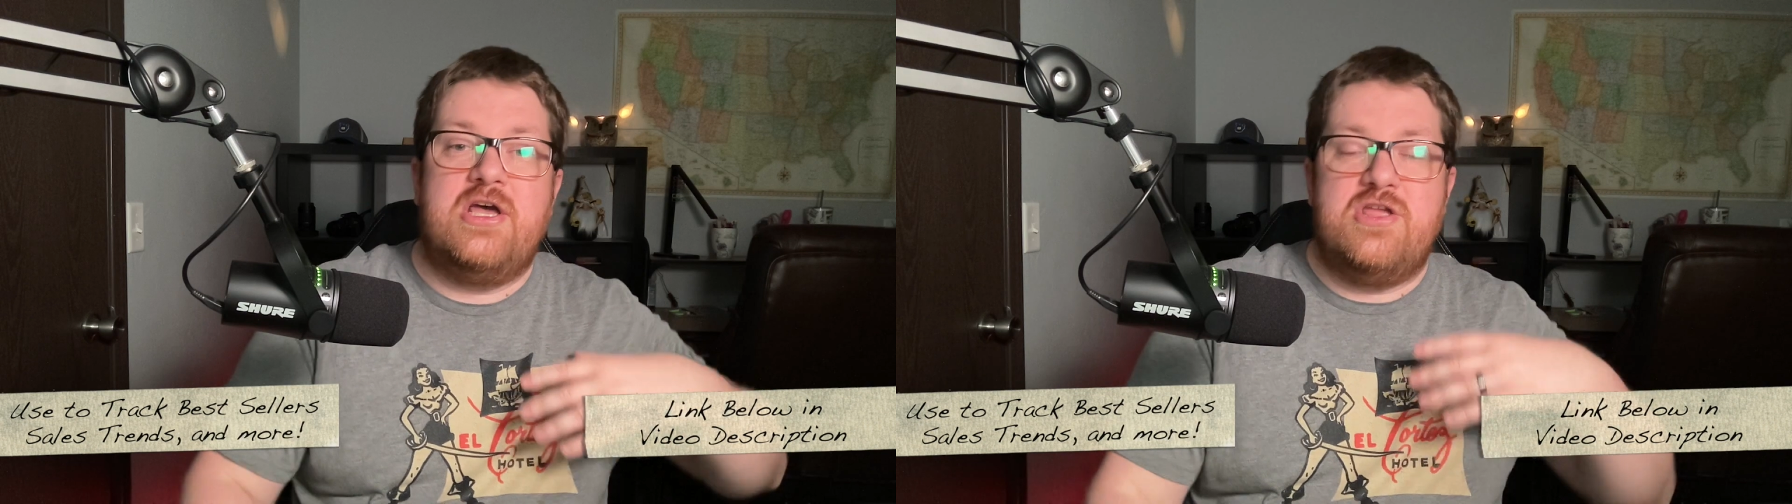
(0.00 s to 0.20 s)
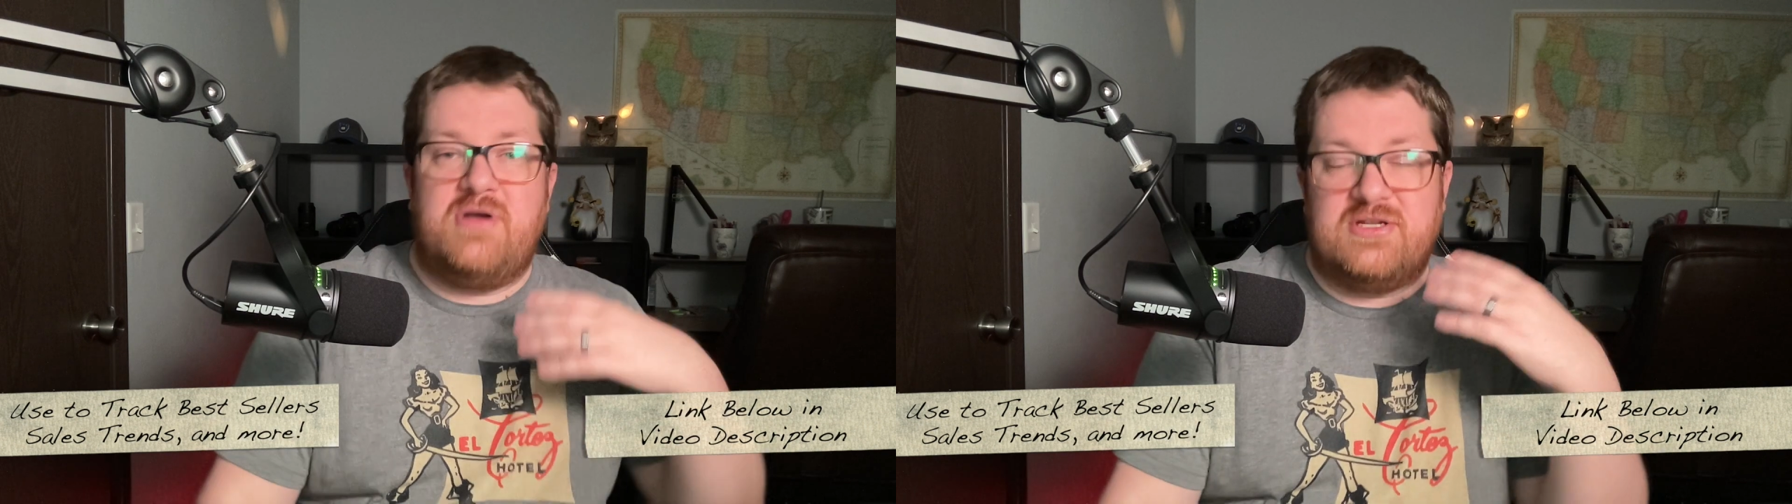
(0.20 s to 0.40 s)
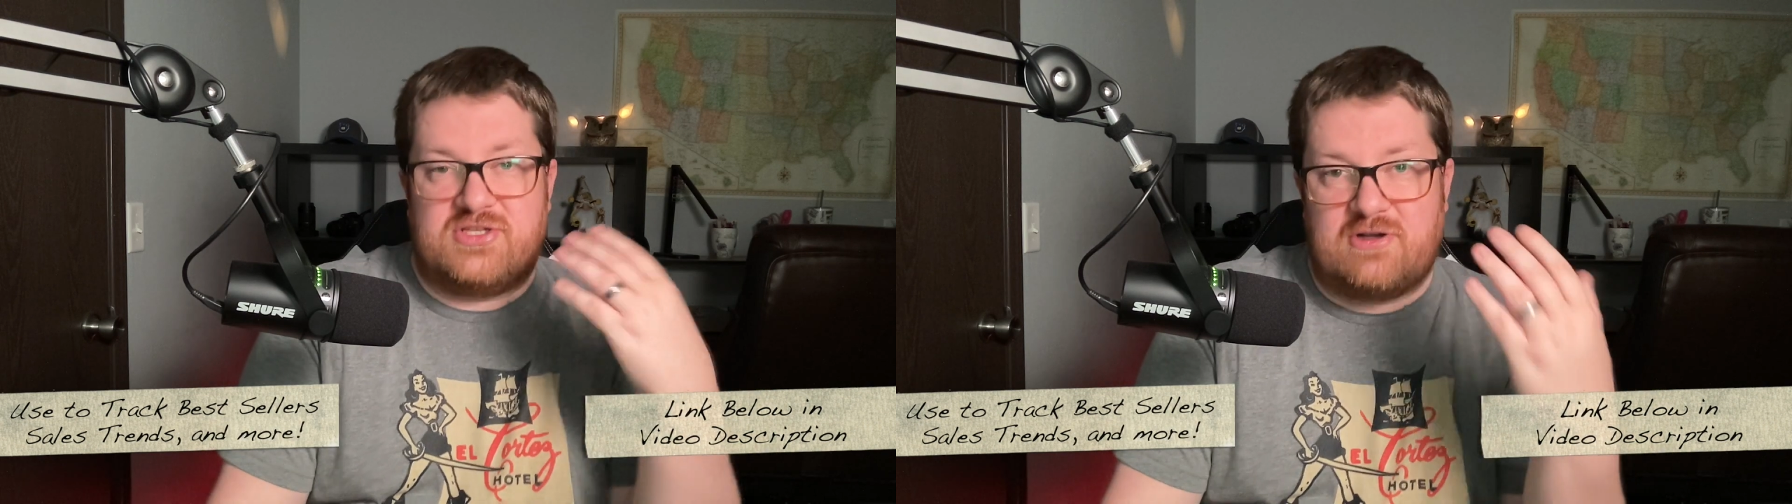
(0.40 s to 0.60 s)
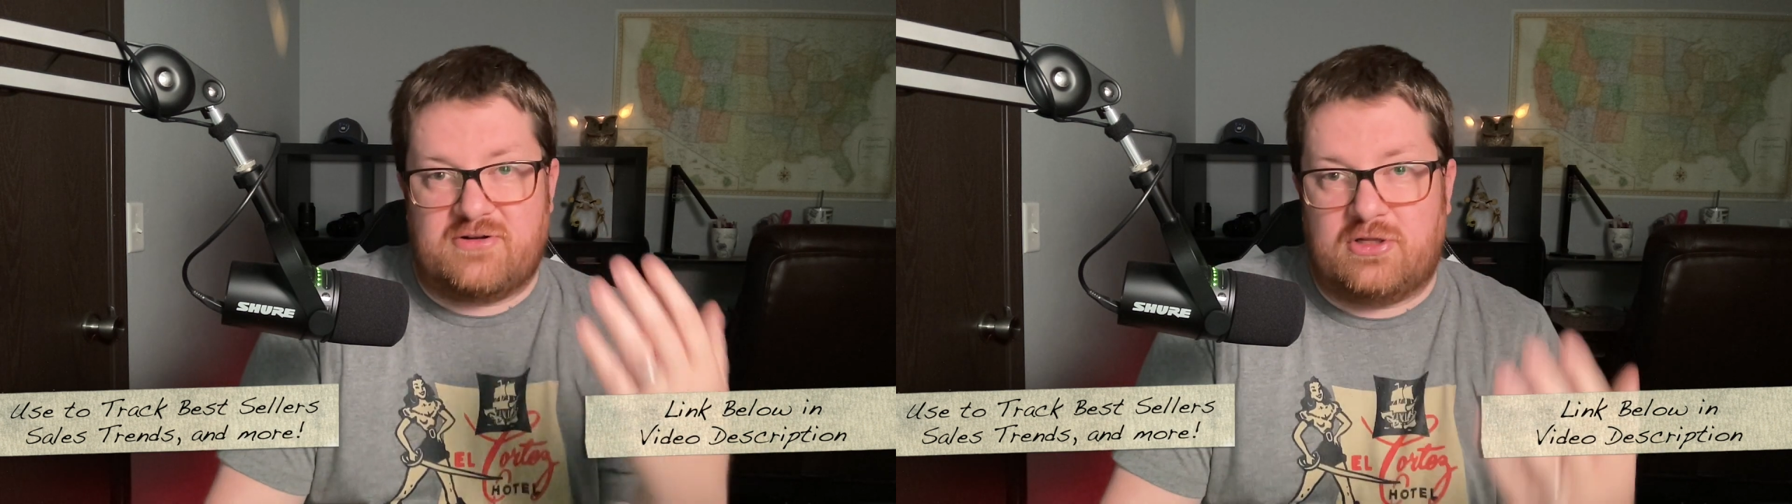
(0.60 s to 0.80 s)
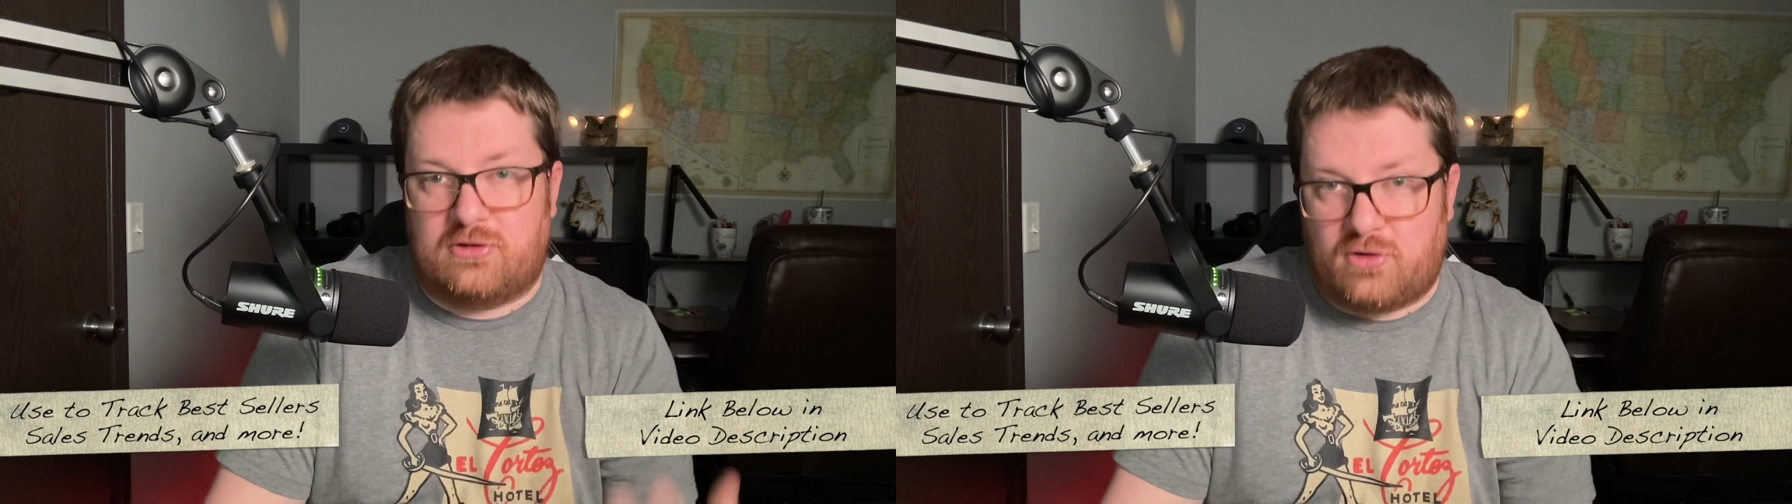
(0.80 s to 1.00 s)
you can start
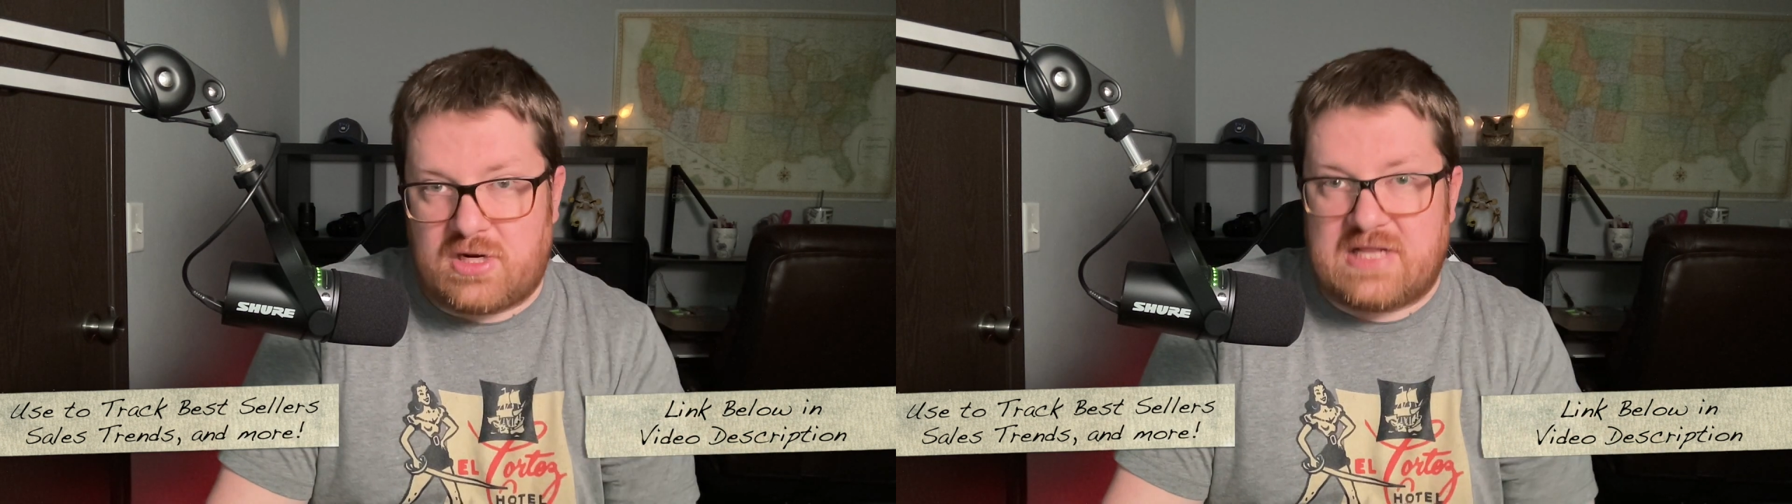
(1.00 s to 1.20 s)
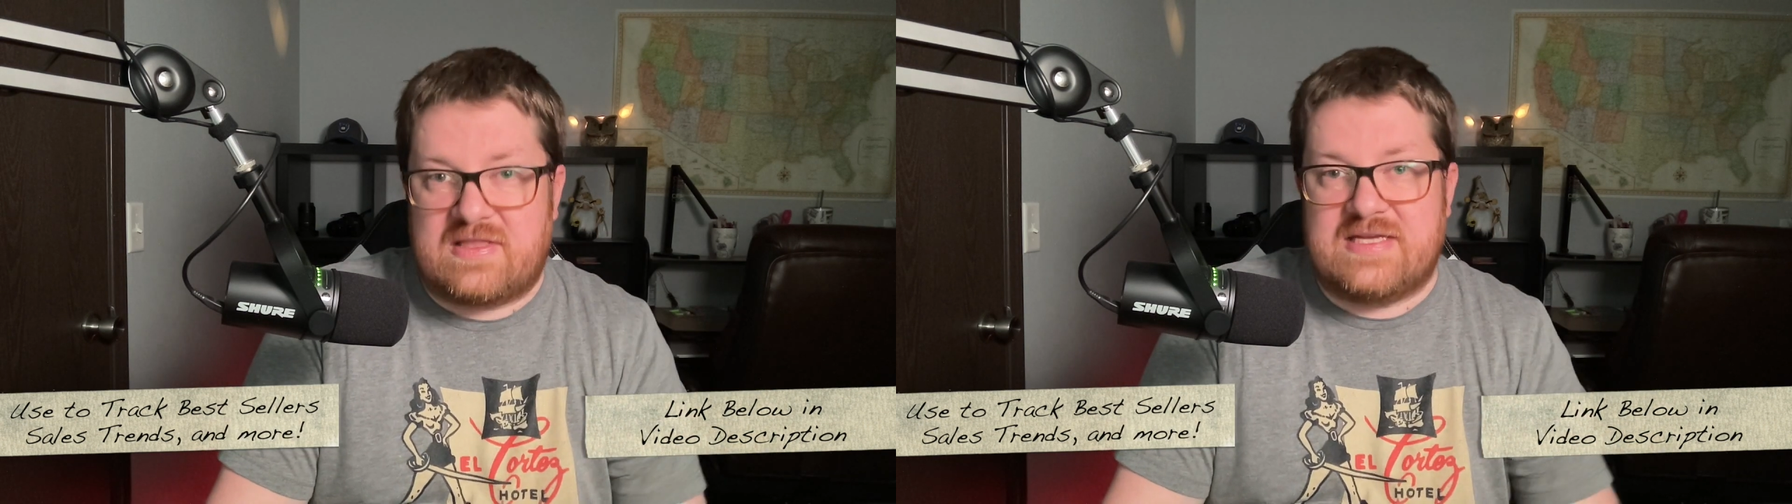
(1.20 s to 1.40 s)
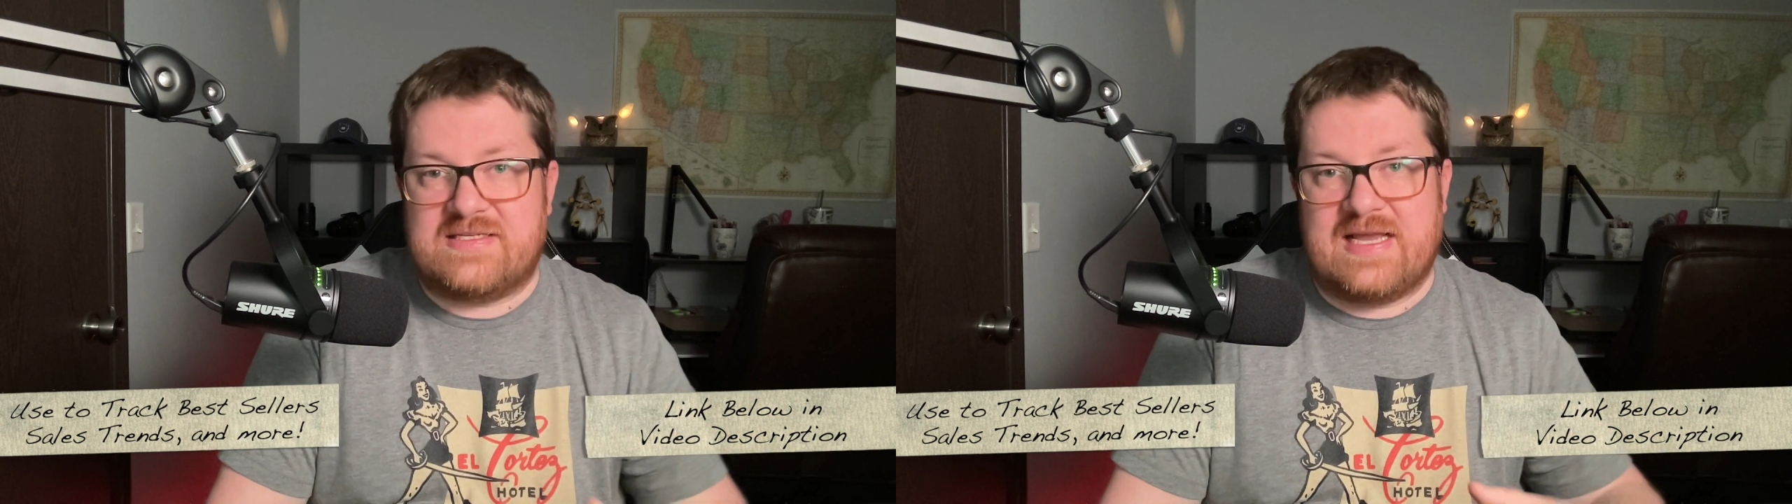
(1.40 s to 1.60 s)
to look at this